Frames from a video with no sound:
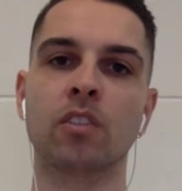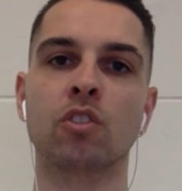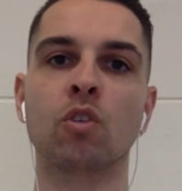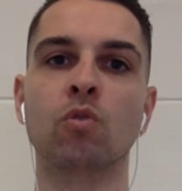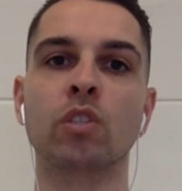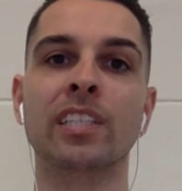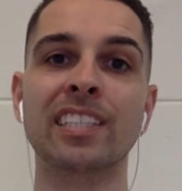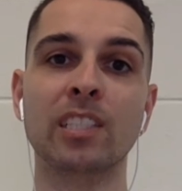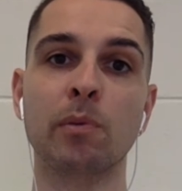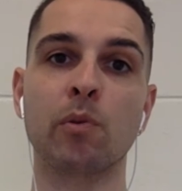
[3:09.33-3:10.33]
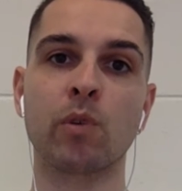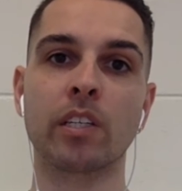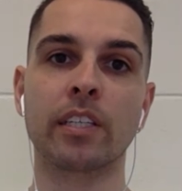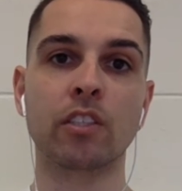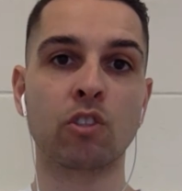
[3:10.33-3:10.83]
So you need to be
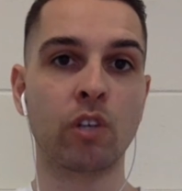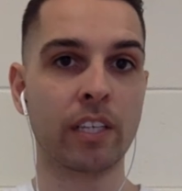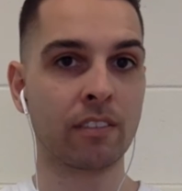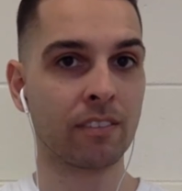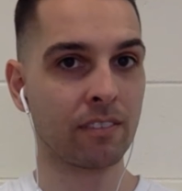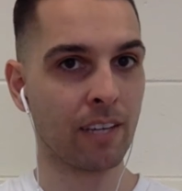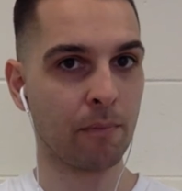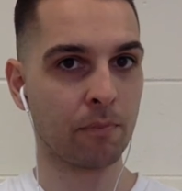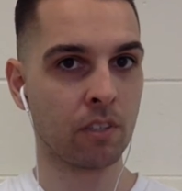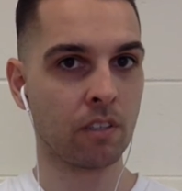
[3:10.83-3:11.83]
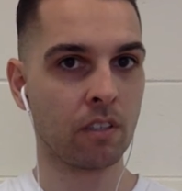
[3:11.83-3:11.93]
willing to accept